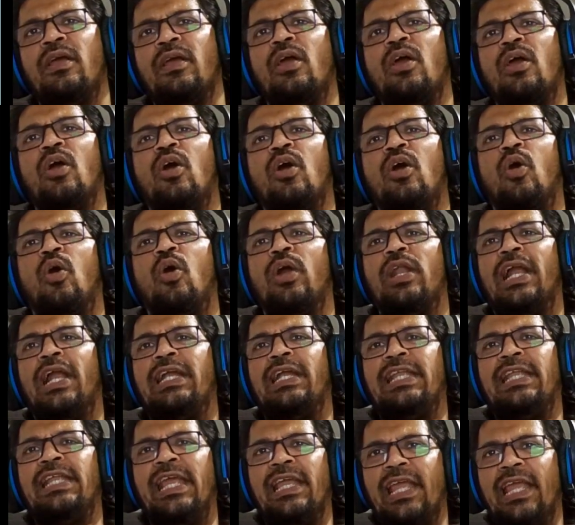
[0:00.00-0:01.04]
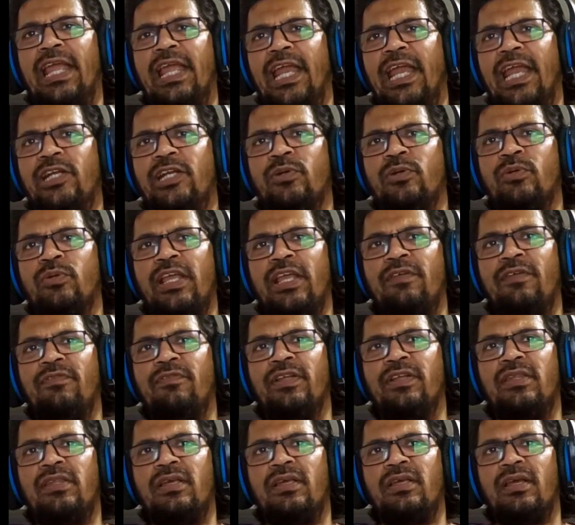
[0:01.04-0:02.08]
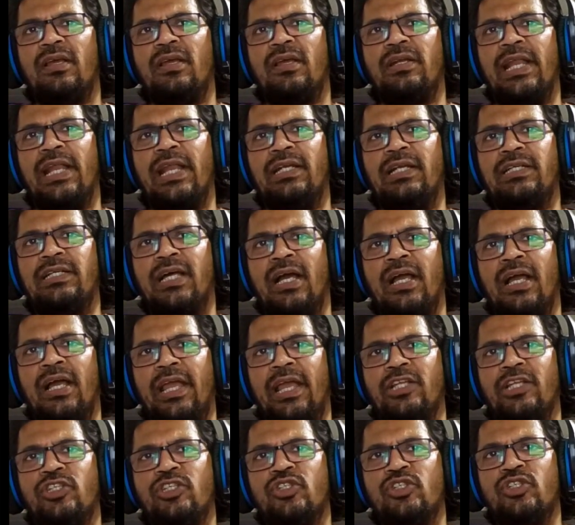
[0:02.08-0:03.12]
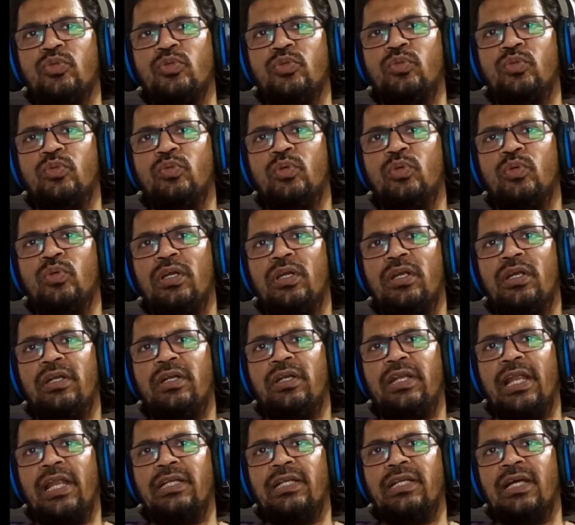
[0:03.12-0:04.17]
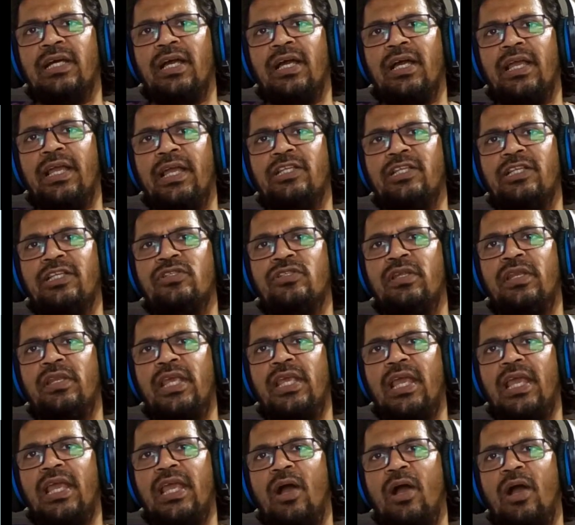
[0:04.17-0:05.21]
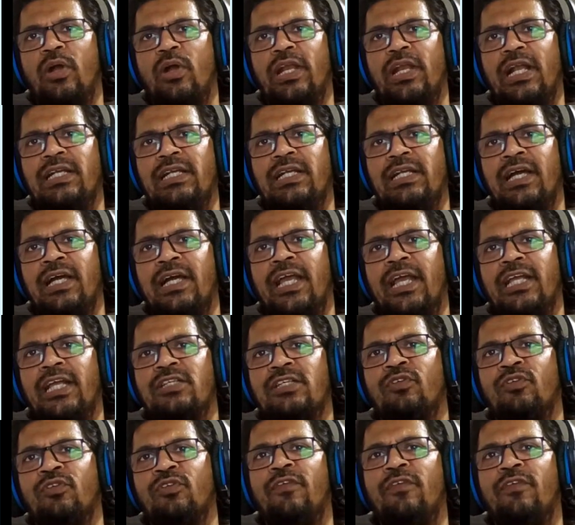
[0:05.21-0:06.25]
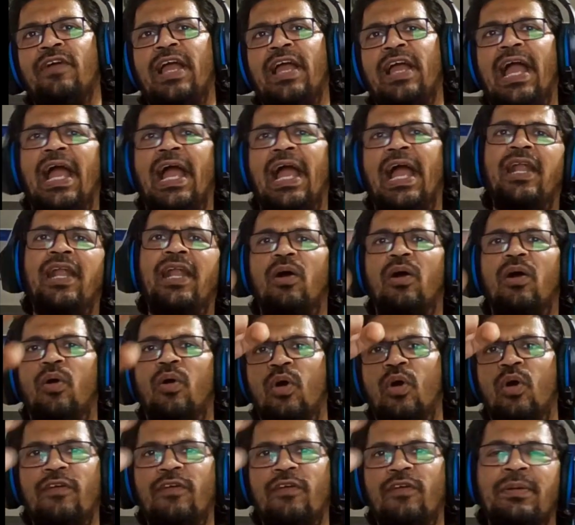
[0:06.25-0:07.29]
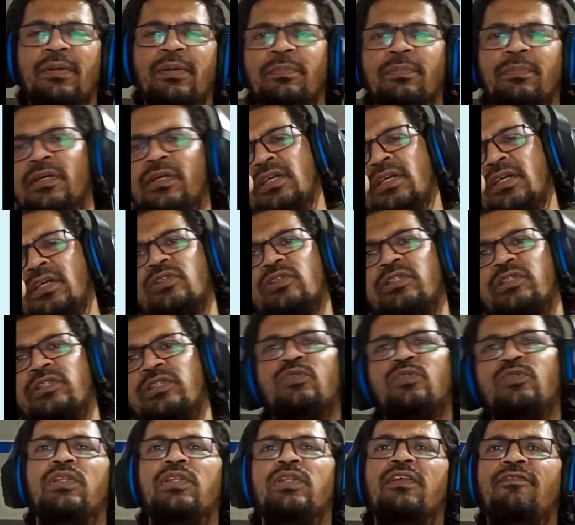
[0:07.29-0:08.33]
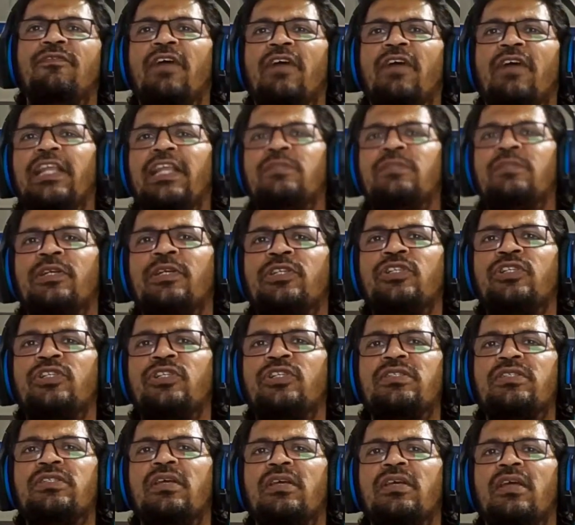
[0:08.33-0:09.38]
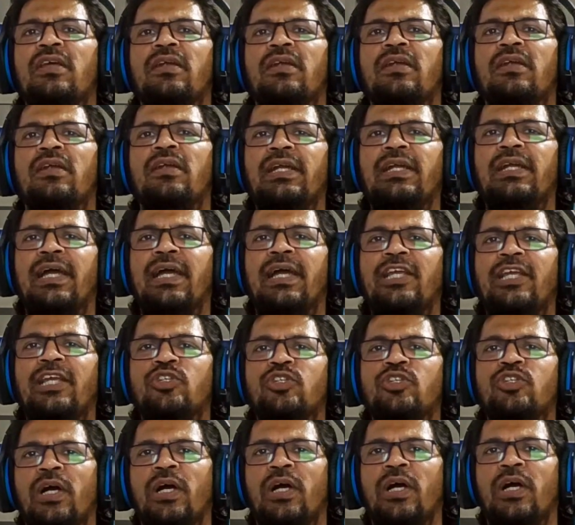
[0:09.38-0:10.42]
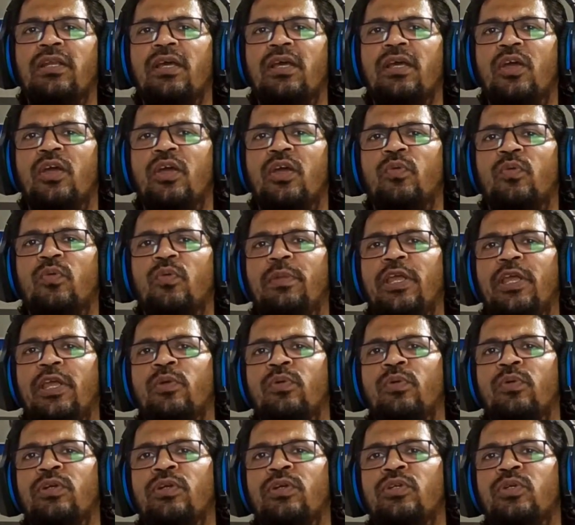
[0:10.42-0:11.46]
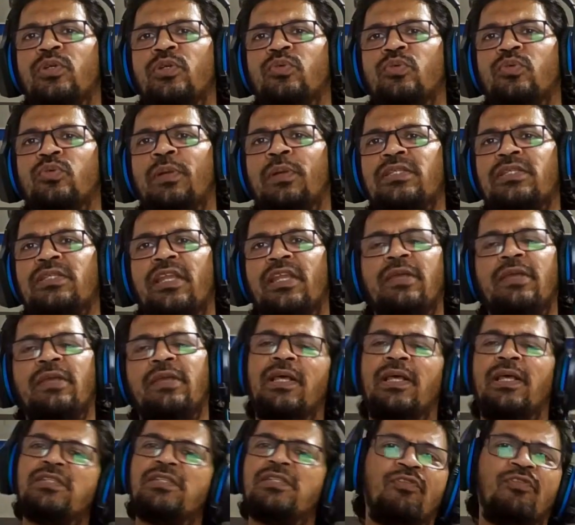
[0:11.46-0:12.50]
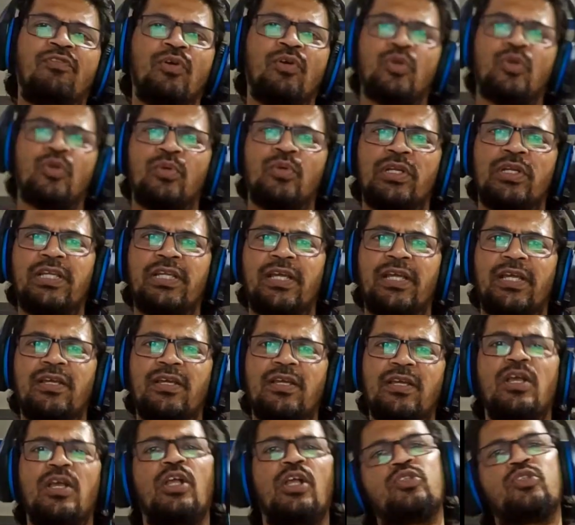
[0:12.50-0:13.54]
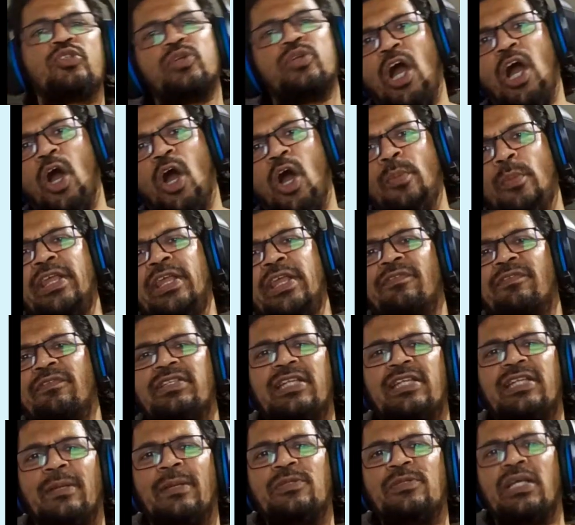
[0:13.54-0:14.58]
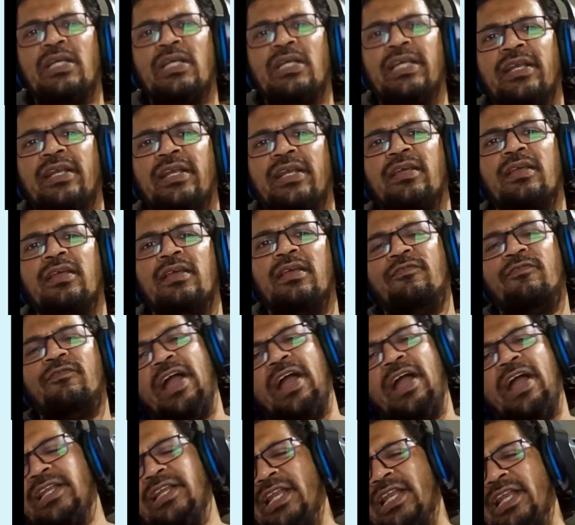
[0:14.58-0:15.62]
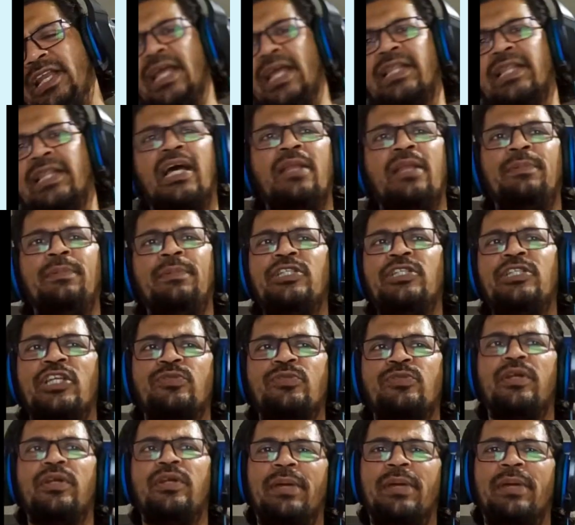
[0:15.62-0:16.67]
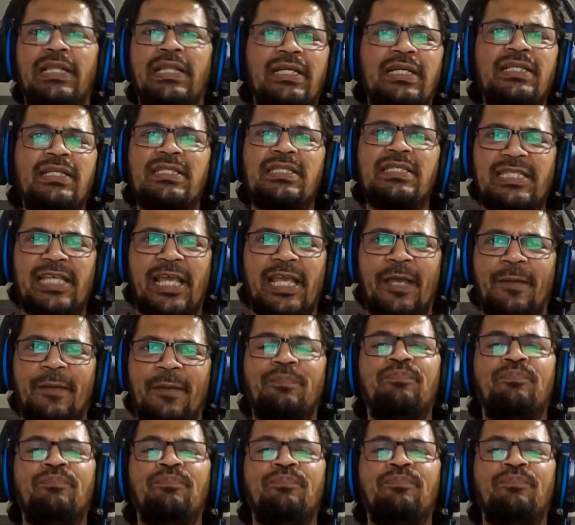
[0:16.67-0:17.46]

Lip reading: or I take A to D with delta H2, delta H3, or delta H4. If I add all of them, so that's what the final expression is. Delta H1 will be equal to 2 plus 3 plus 4 over there. So in how many ever steps are there, finally the enthalpy change will remain the same.